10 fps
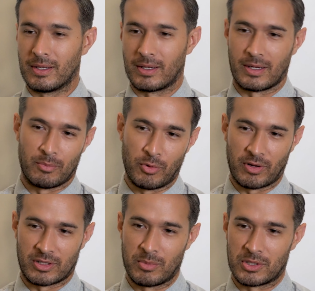I moved
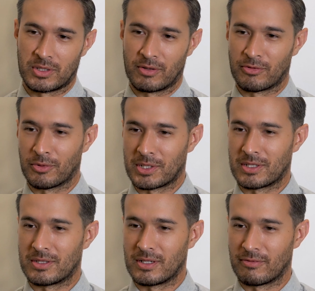out to Michigan for
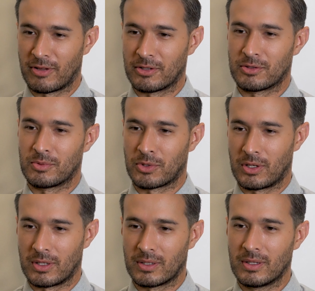residency and fellowship
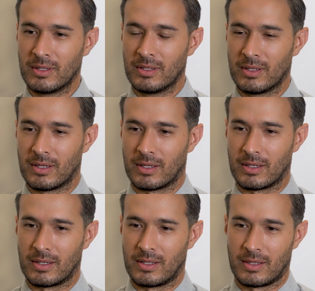training,
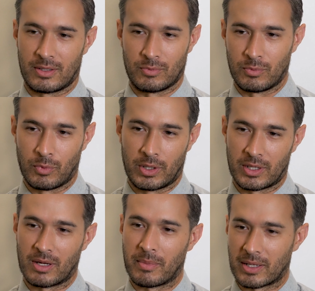and then wanted
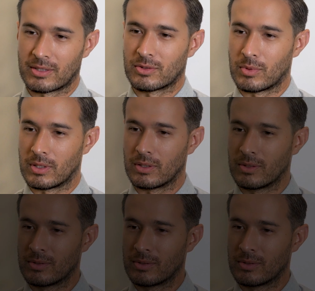to come back this way.